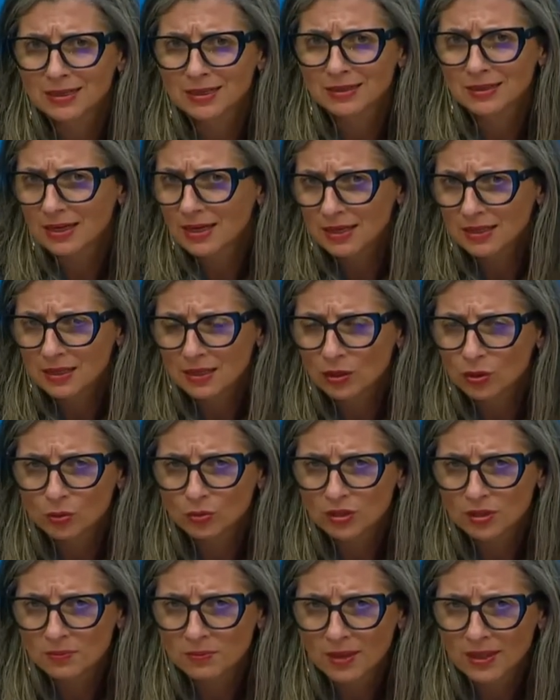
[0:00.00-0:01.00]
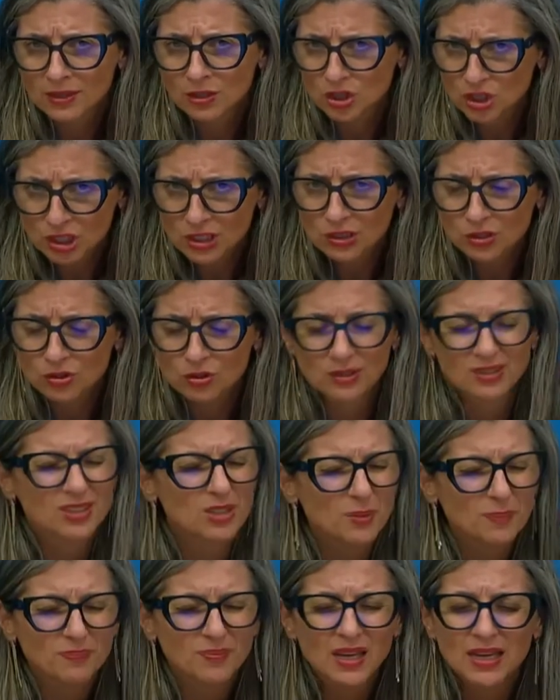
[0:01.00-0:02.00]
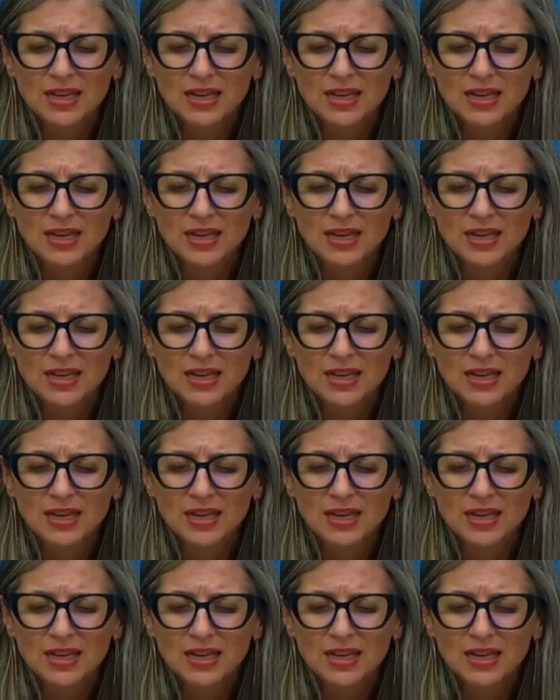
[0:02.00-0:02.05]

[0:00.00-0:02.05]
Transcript: detained, including many children. So